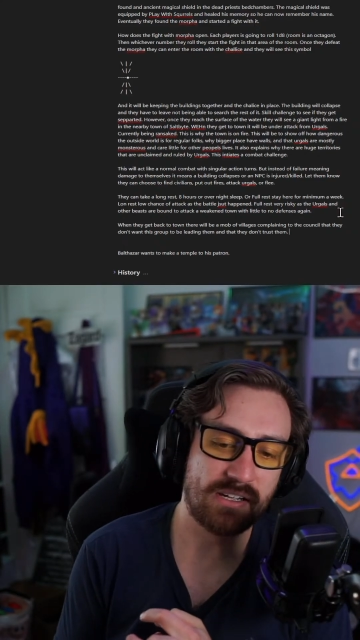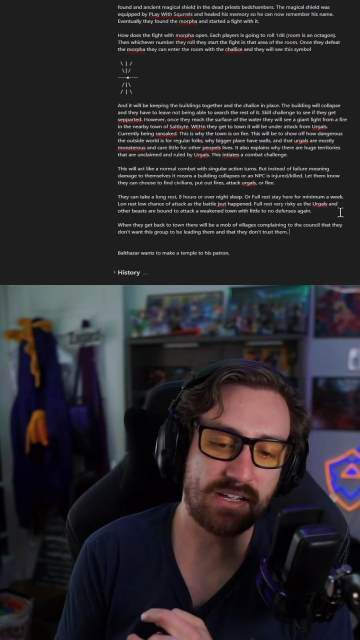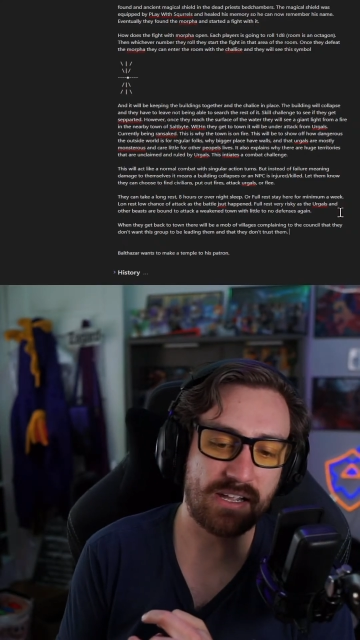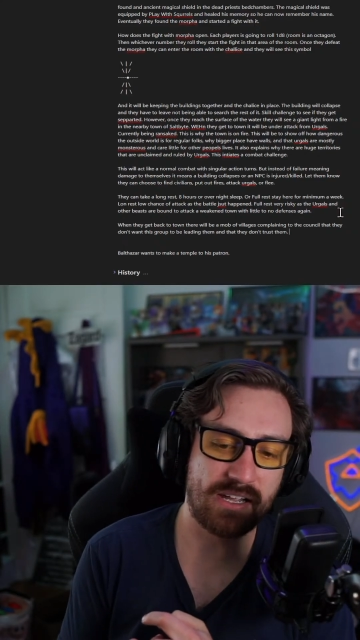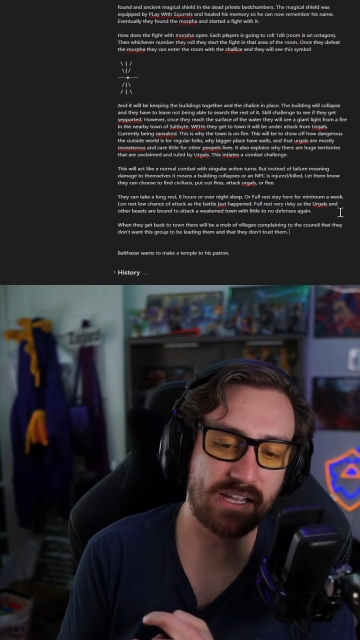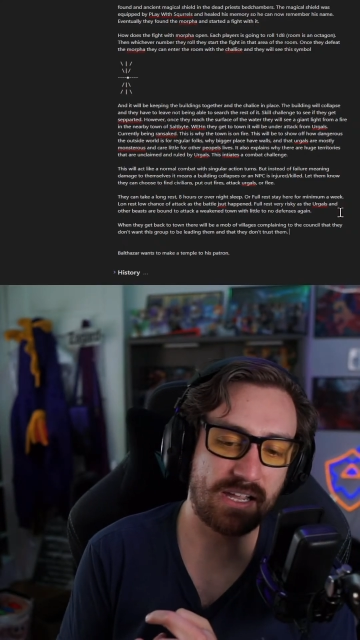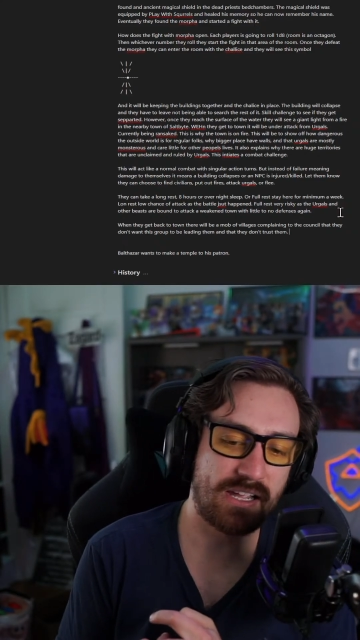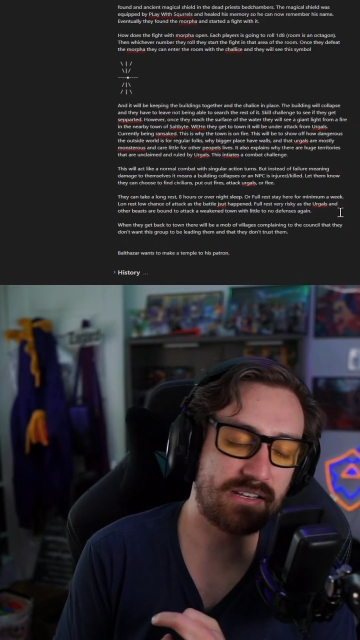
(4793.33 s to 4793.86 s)

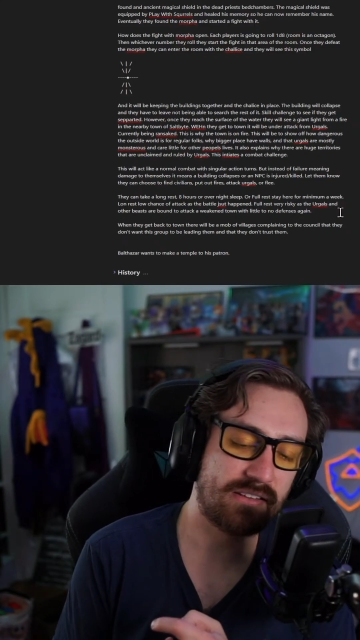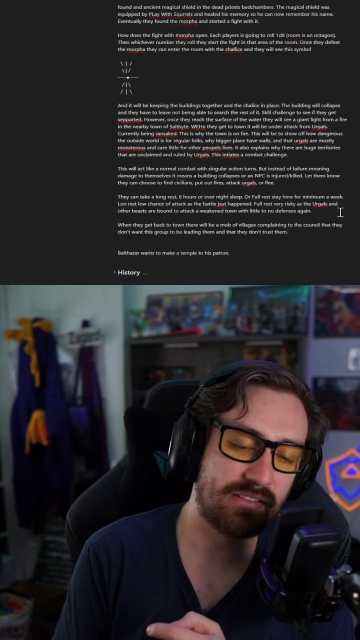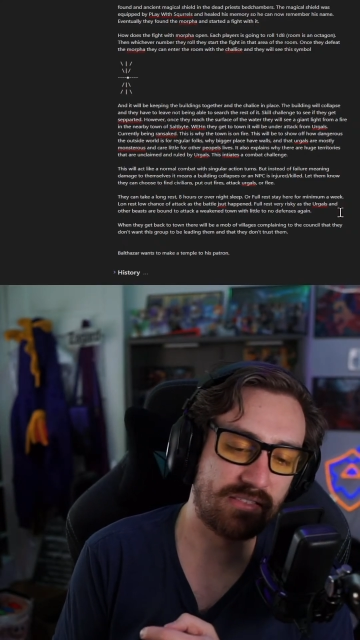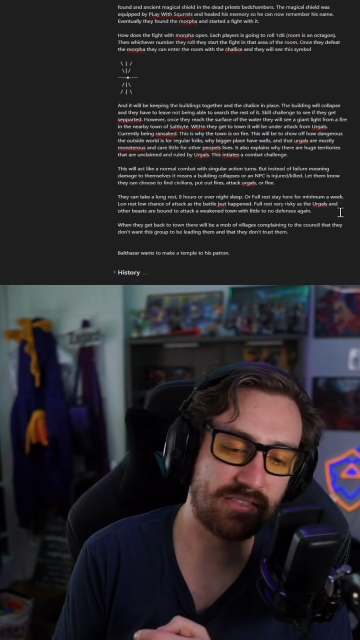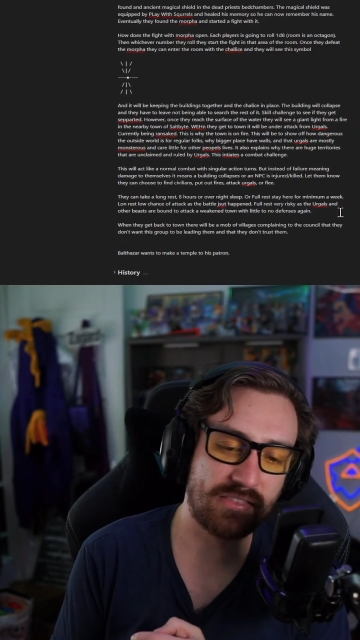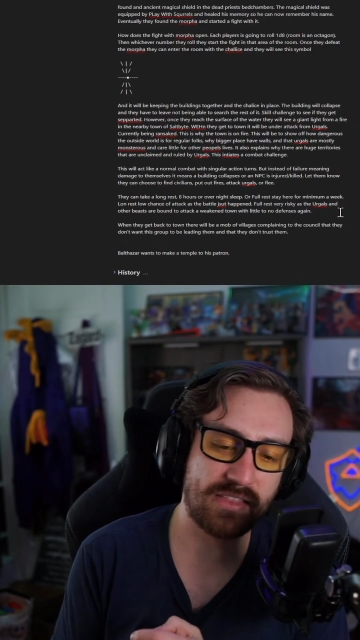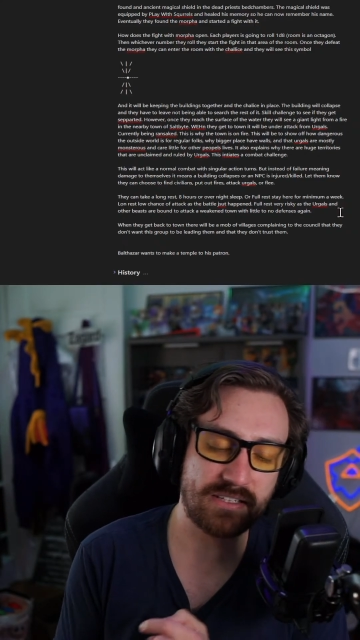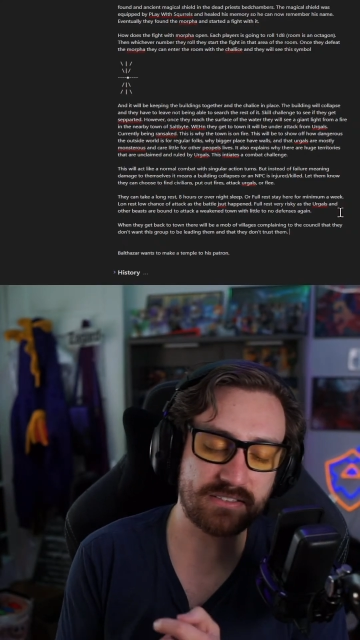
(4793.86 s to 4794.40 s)
and
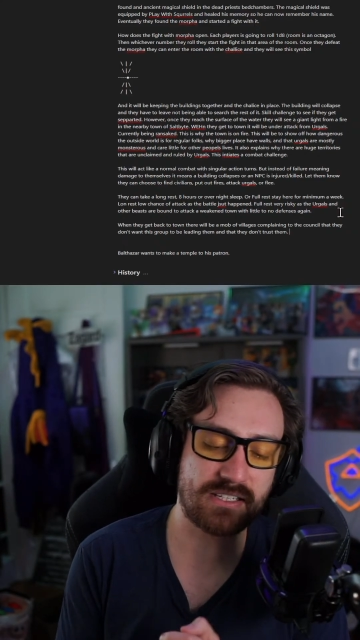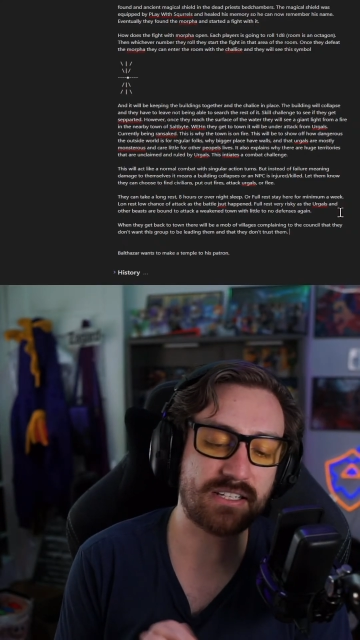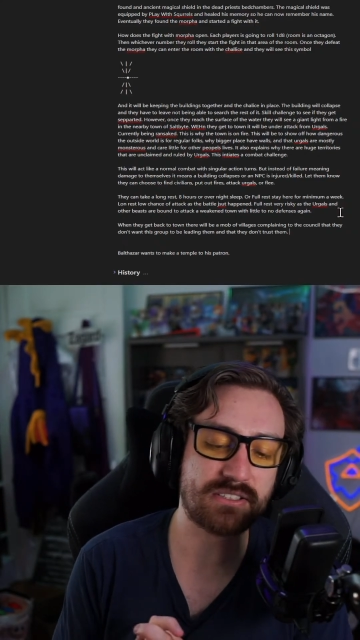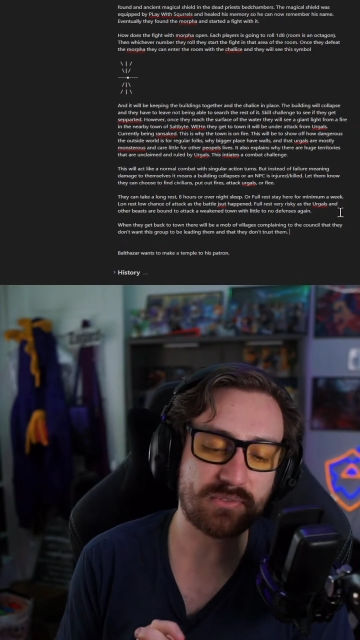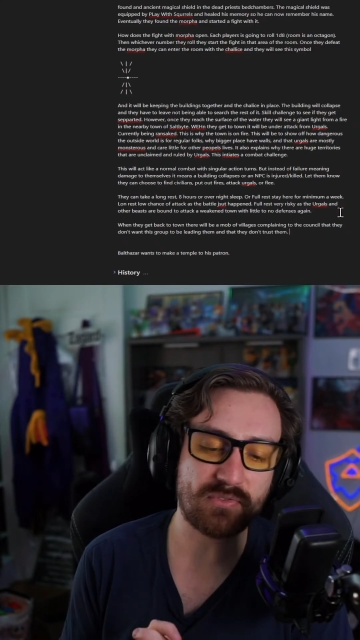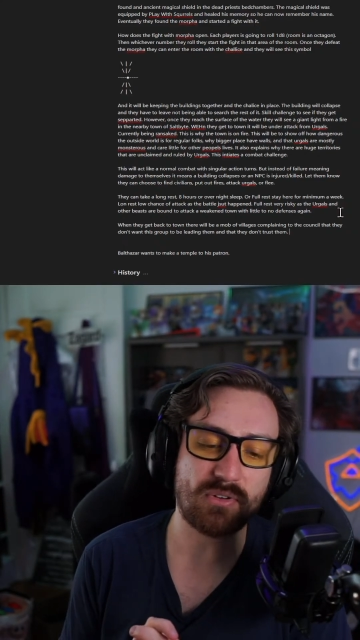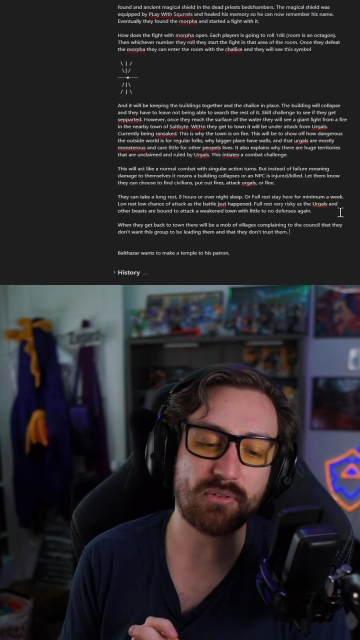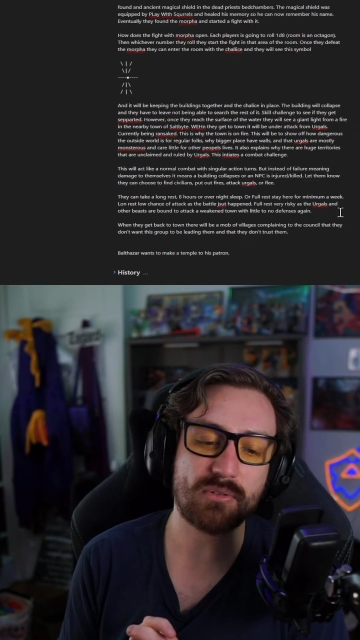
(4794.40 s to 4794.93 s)
this guy's
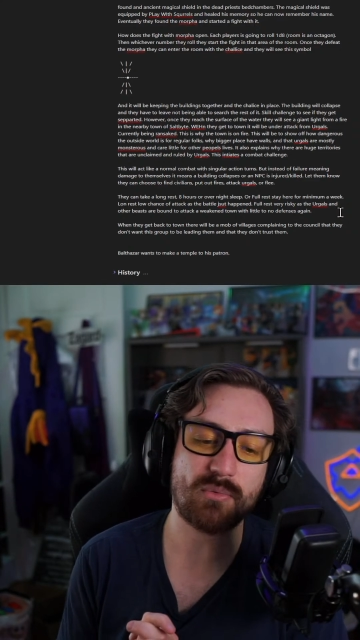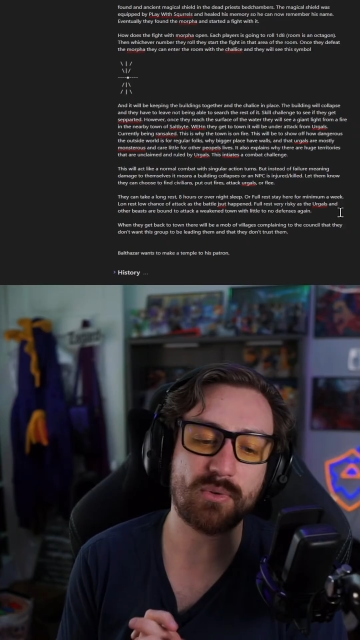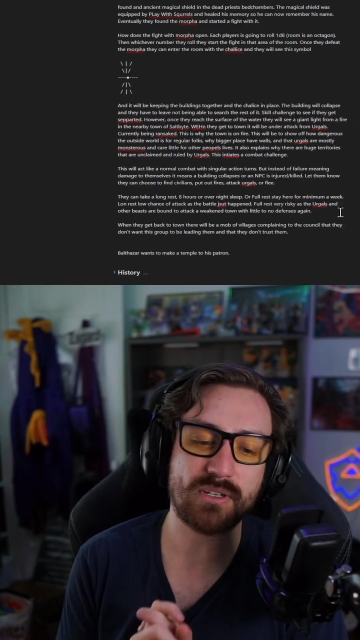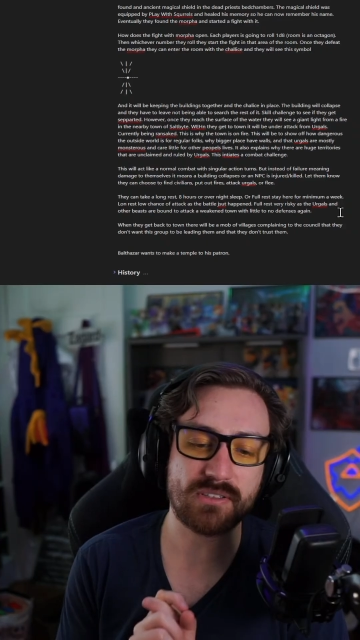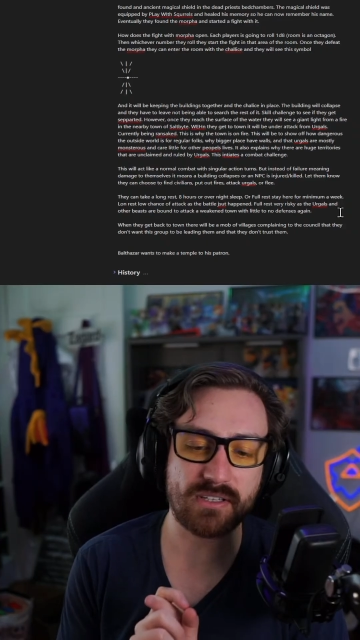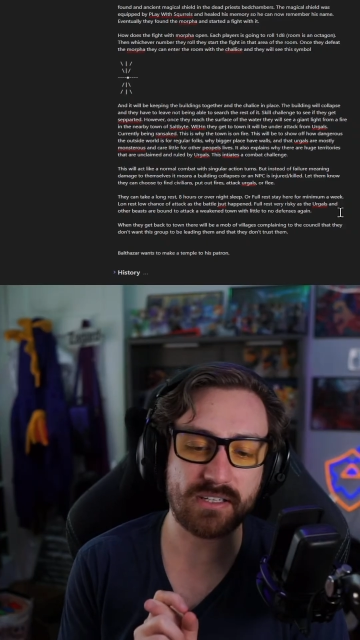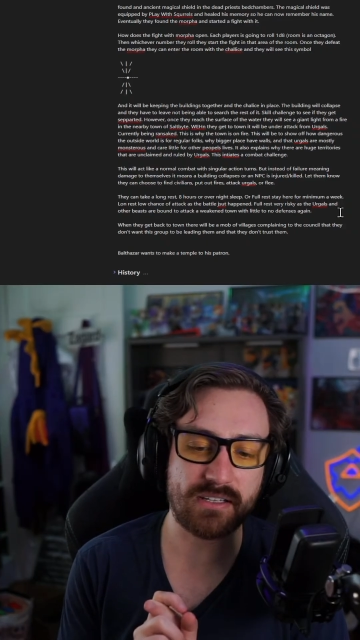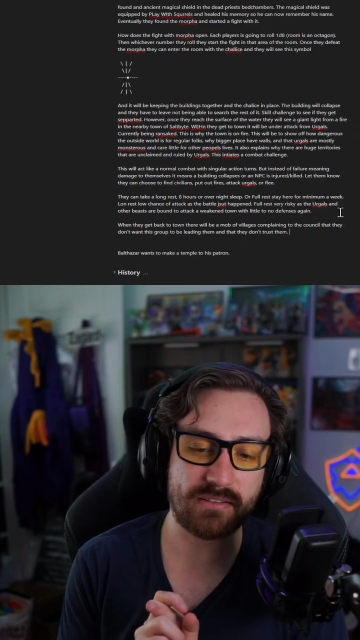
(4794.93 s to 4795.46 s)
a fallen one.